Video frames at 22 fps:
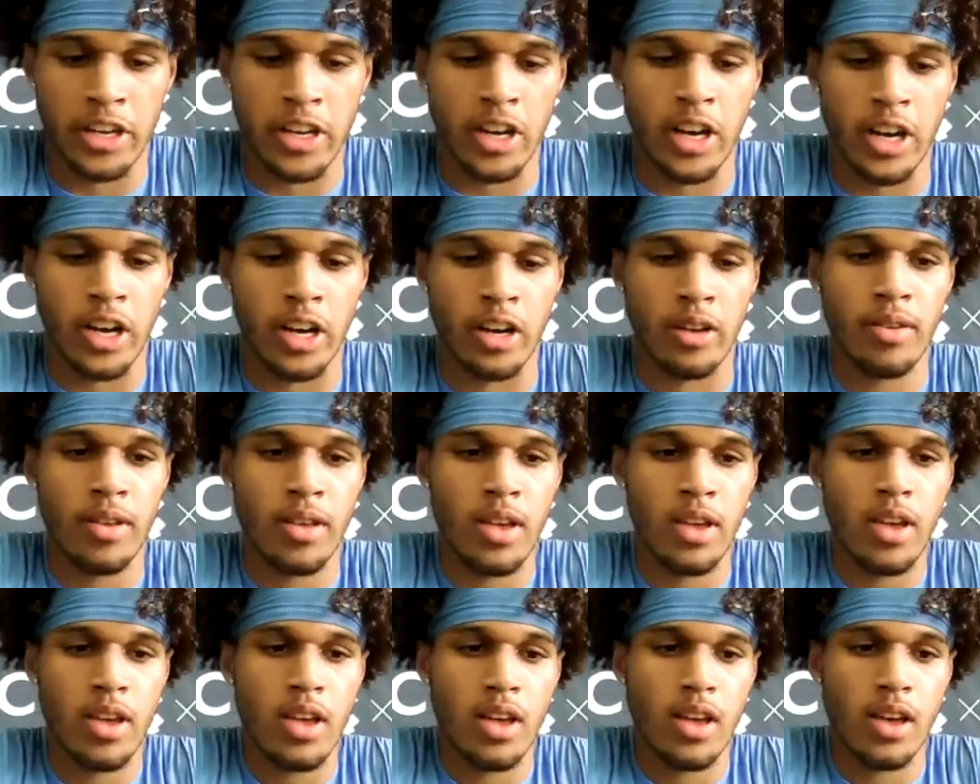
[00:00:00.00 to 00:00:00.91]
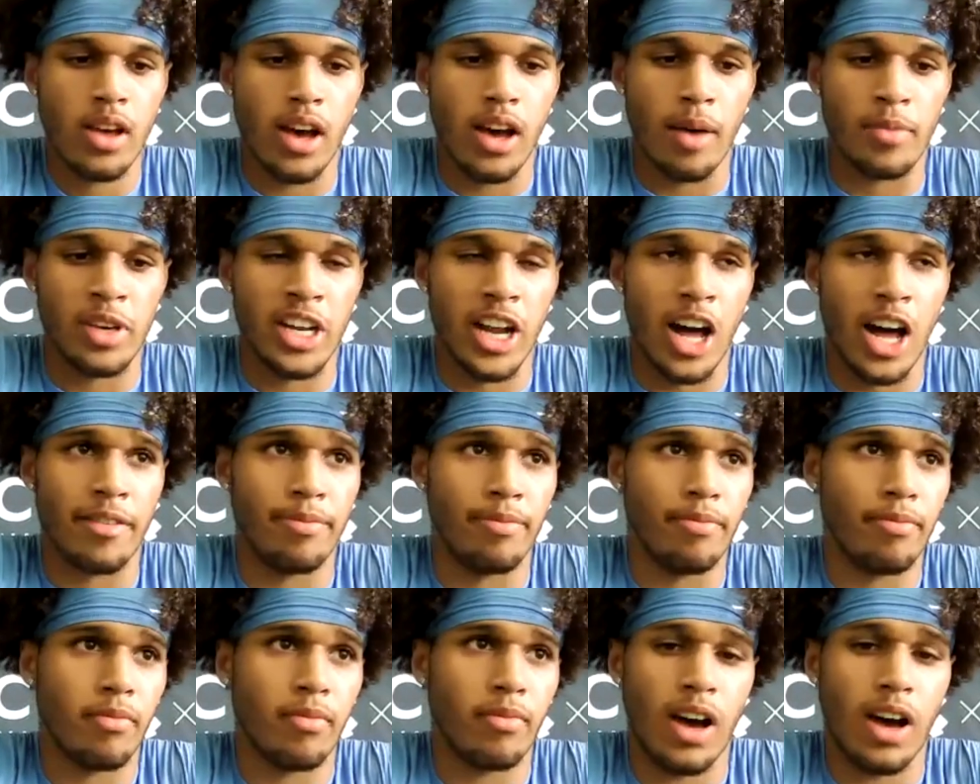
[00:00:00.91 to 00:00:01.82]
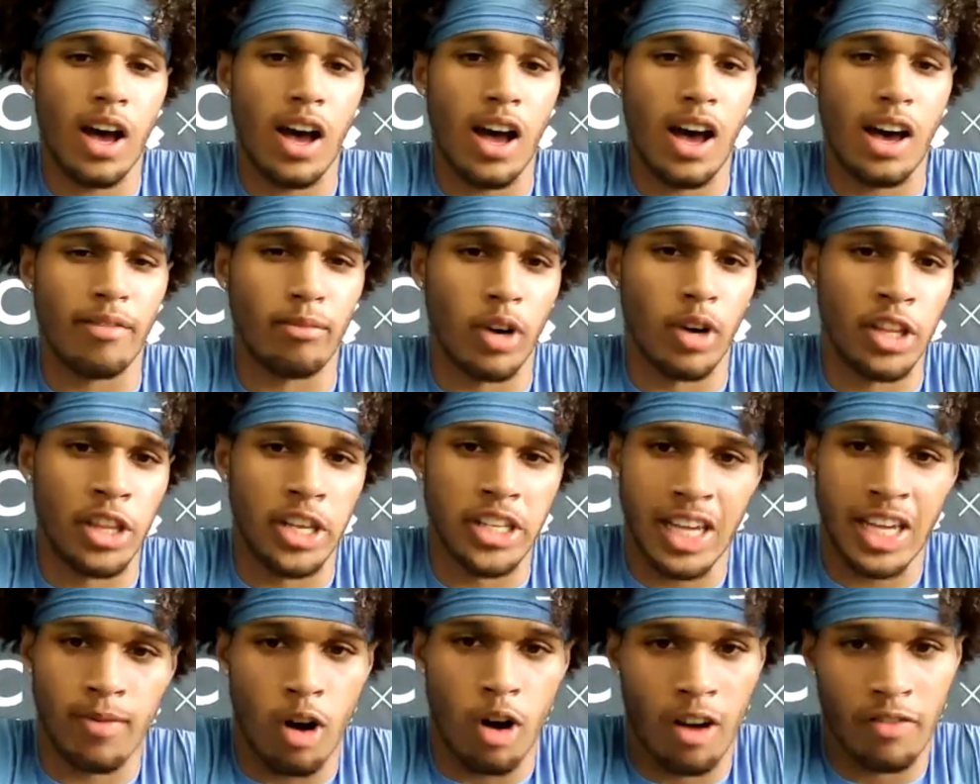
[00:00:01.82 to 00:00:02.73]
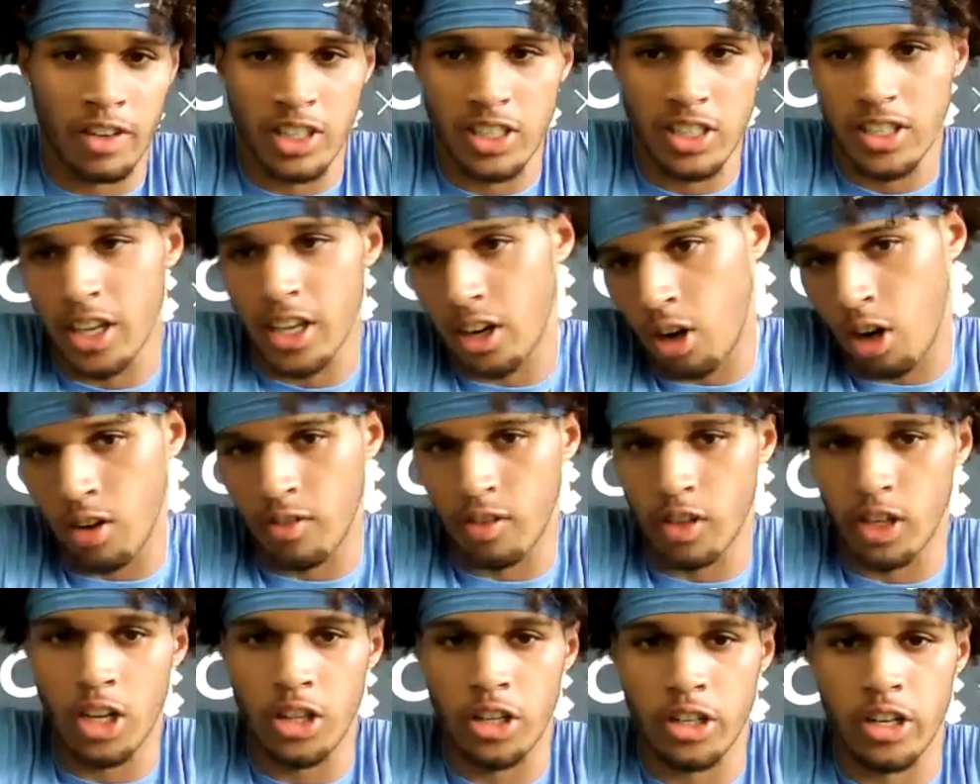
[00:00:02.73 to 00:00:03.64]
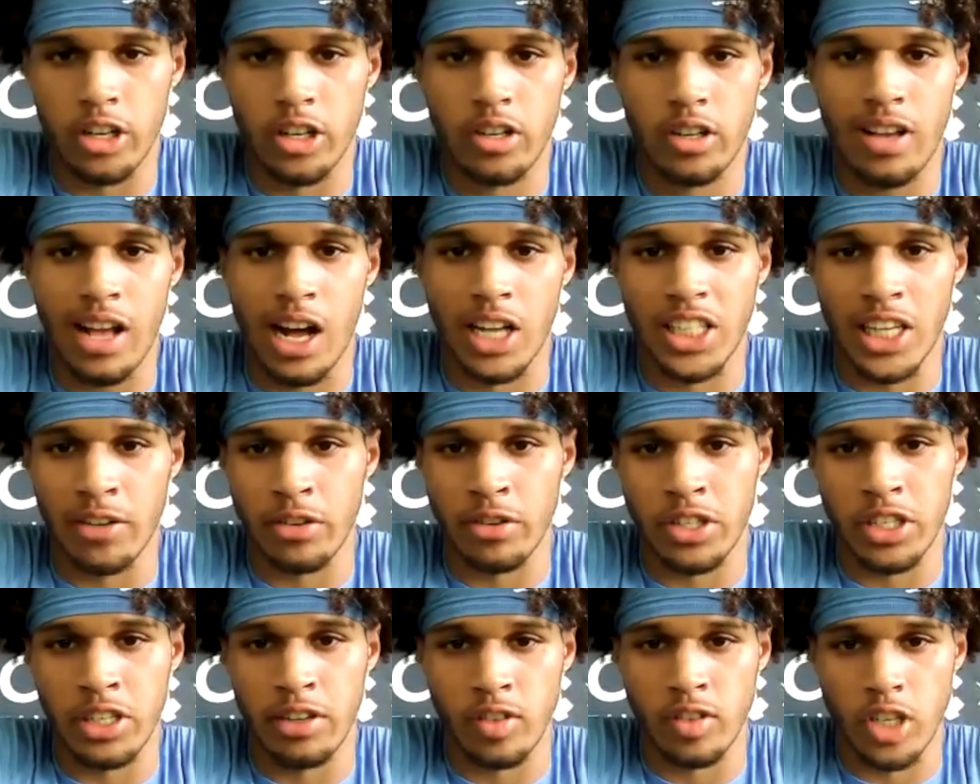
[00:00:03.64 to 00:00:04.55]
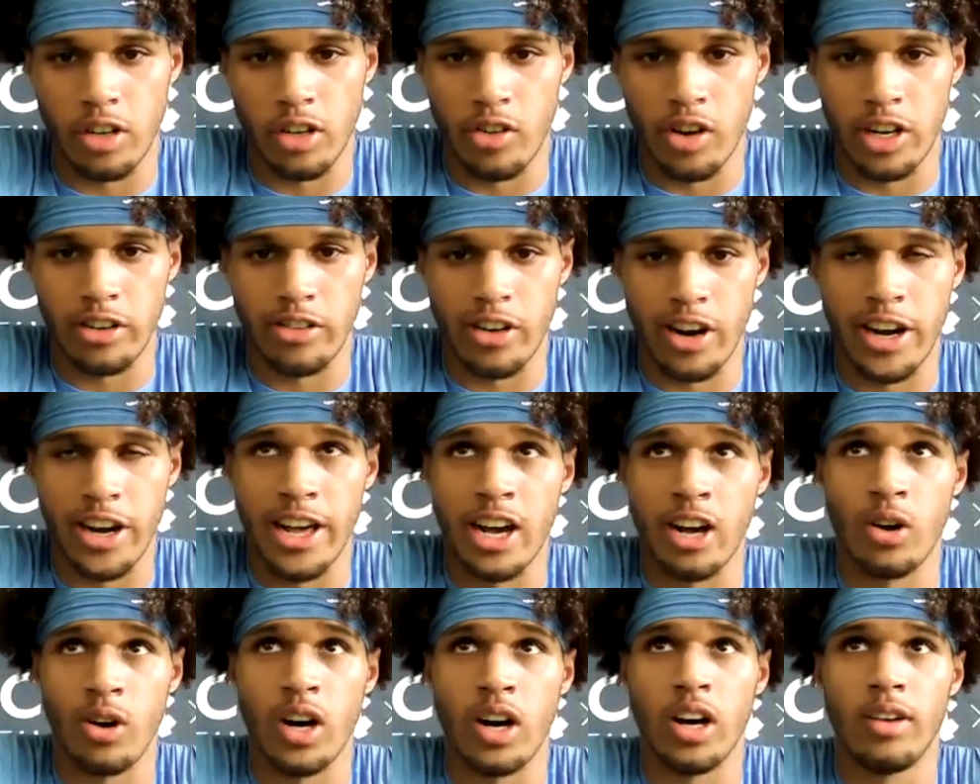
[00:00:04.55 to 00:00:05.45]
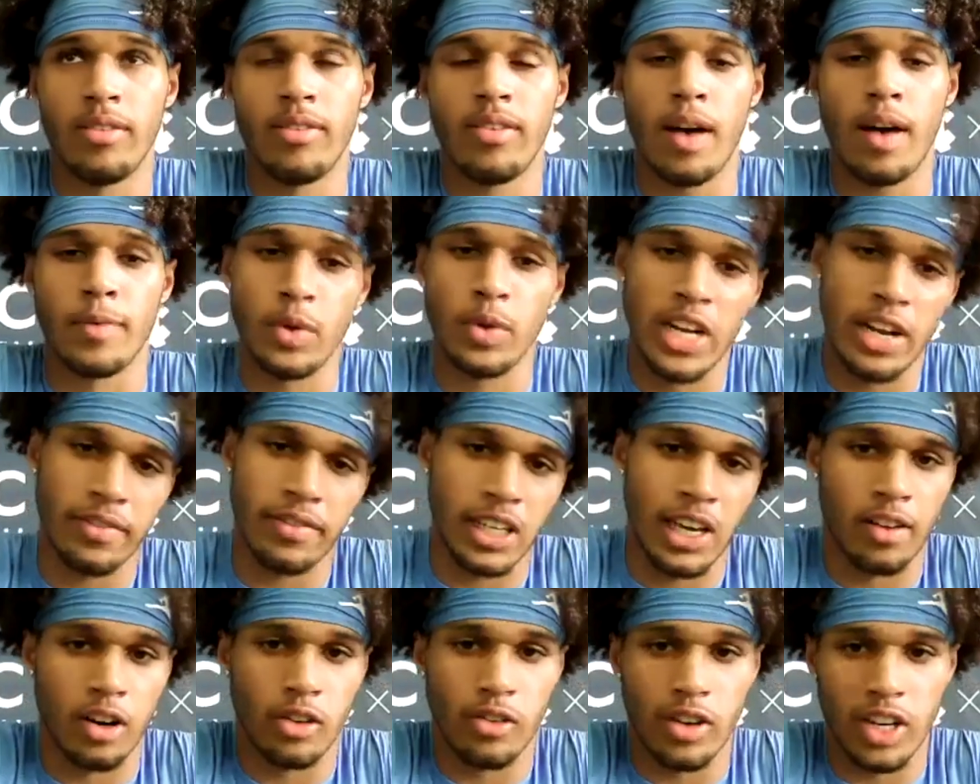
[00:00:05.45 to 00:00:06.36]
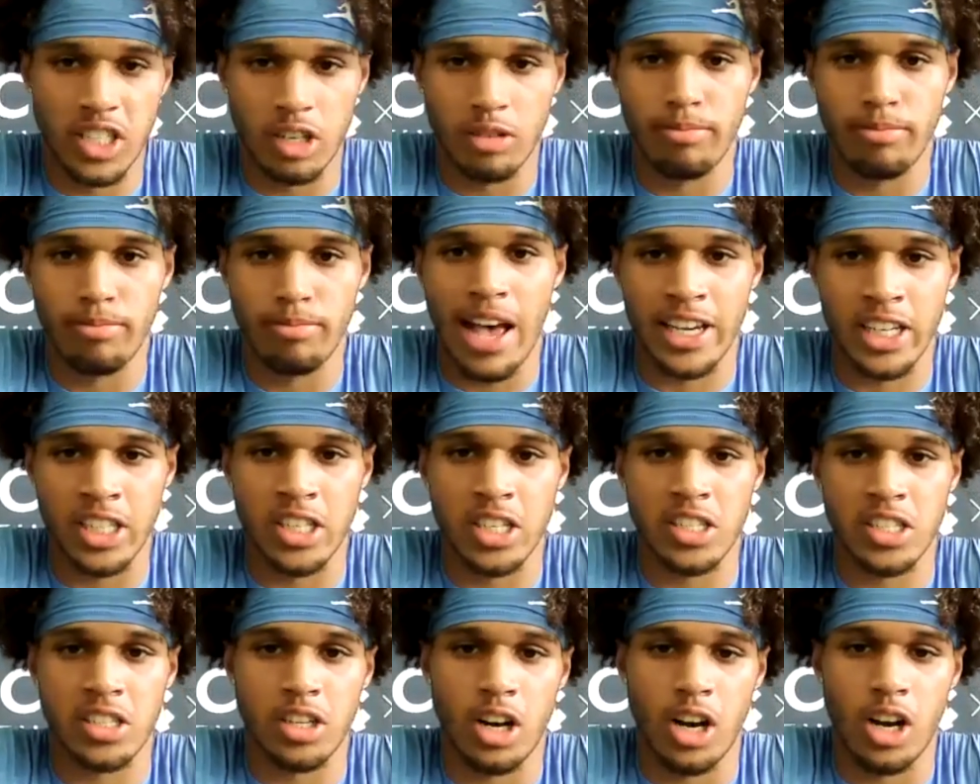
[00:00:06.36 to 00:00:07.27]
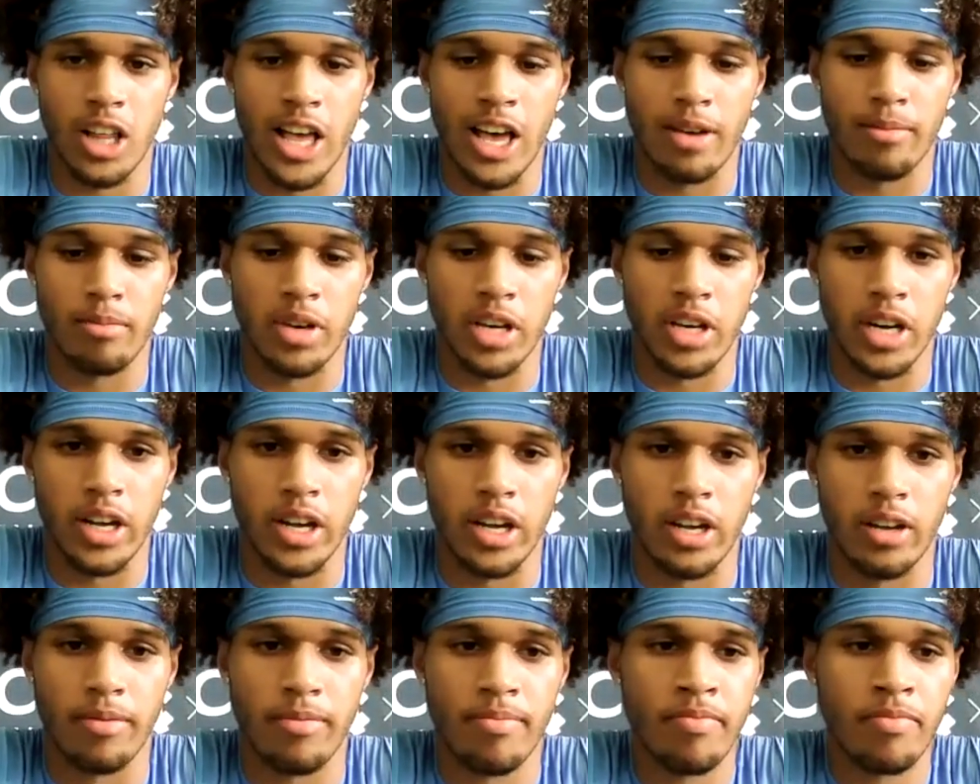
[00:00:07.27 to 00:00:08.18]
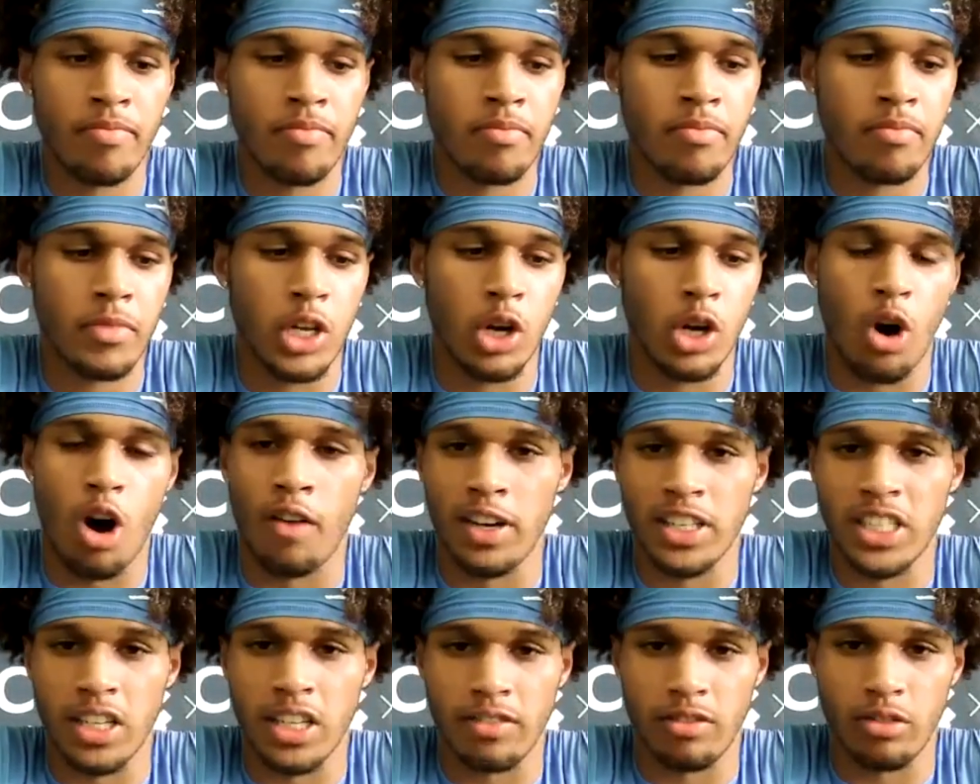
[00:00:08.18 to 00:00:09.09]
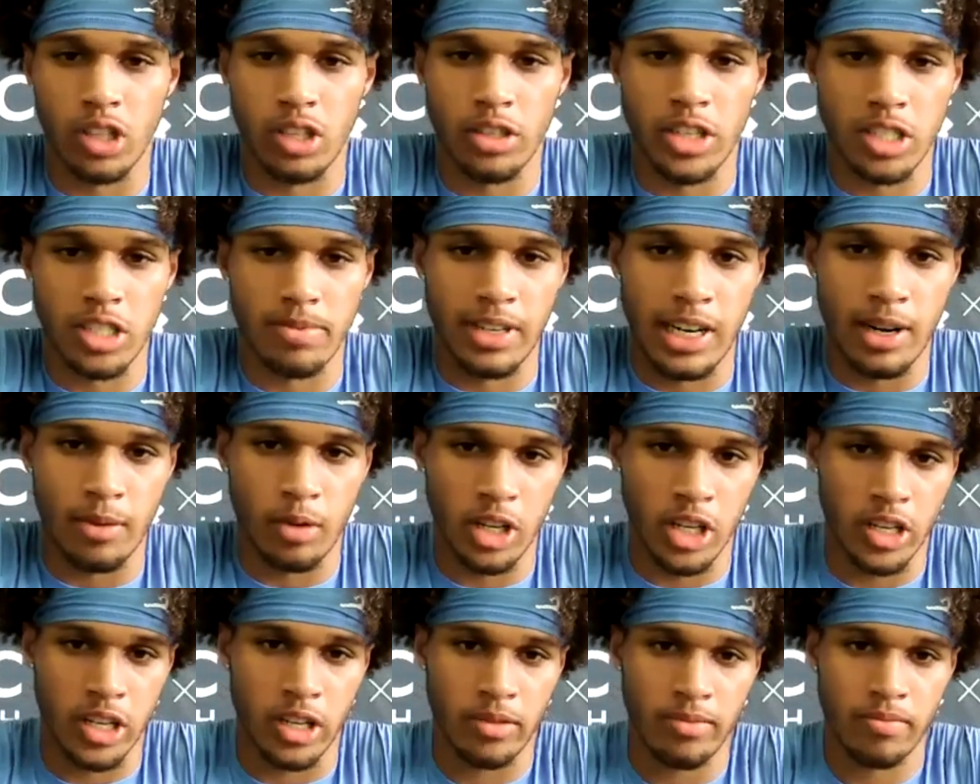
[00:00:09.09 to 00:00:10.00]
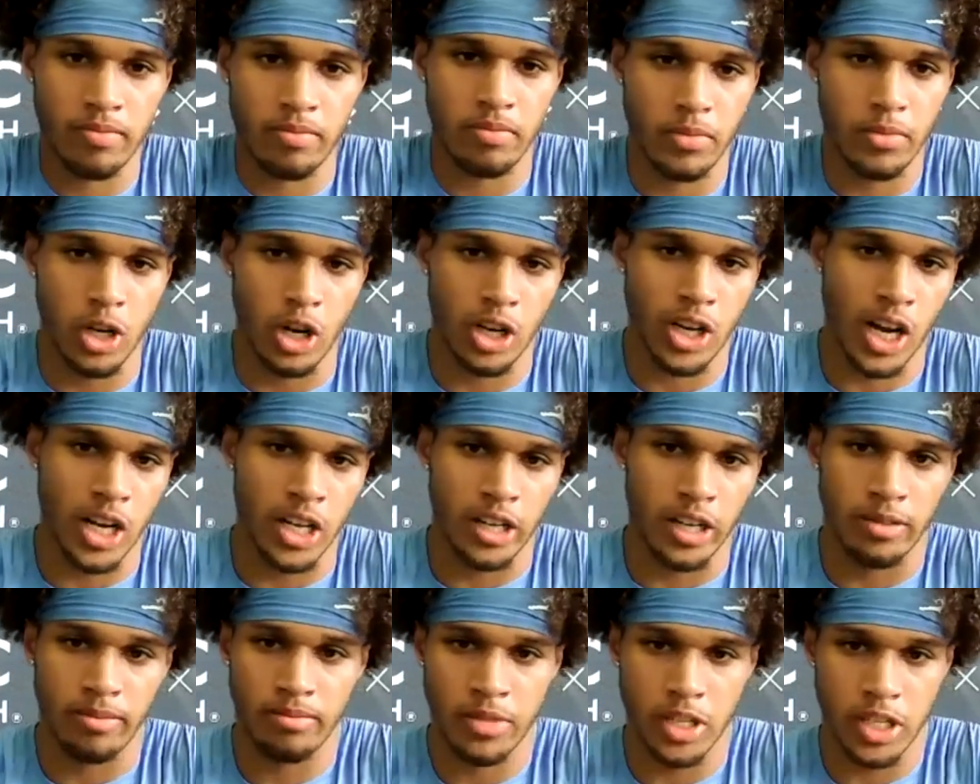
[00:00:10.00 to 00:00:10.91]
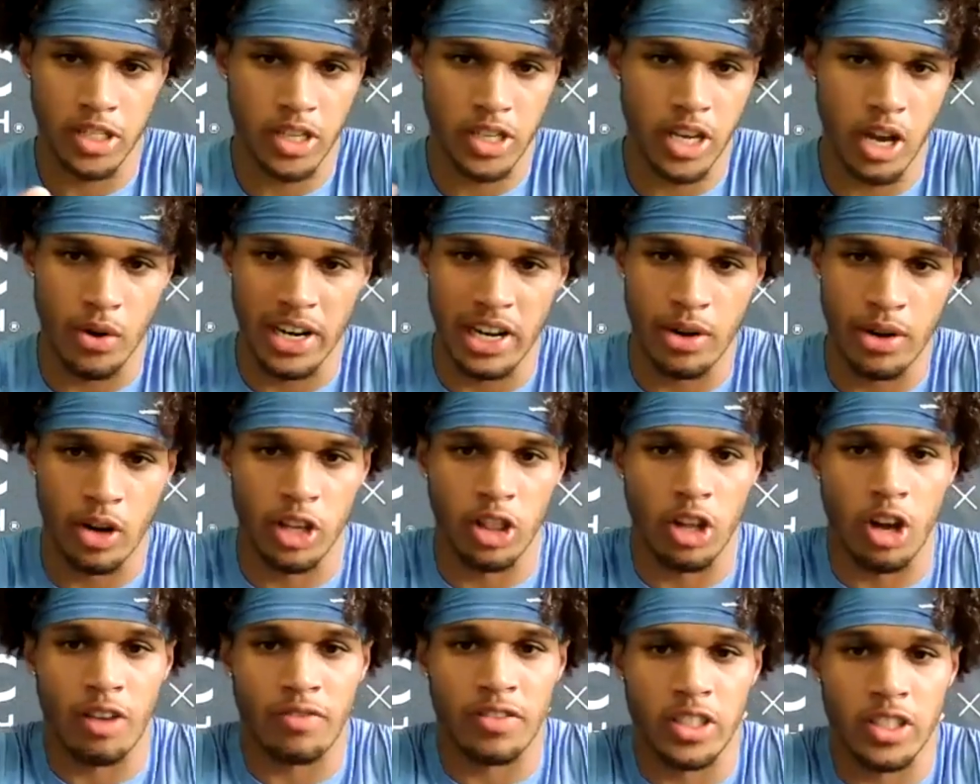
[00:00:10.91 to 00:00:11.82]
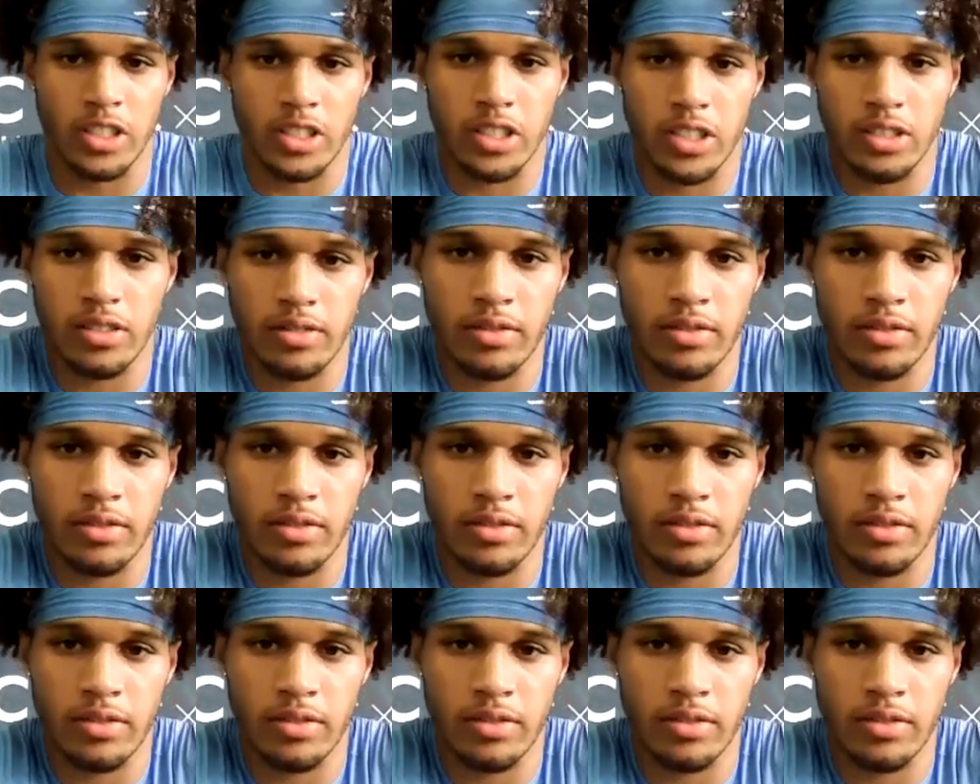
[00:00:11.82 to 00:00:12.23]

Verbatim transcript: Uh, I mean, I've, I've run the same offense that all of our other outside receivers are running right now. Uh, I mean, we definitely have our red zone packages and all that, but, uh, you know, all of us have really just been able to, you know, kind of just go anywhere in the offense.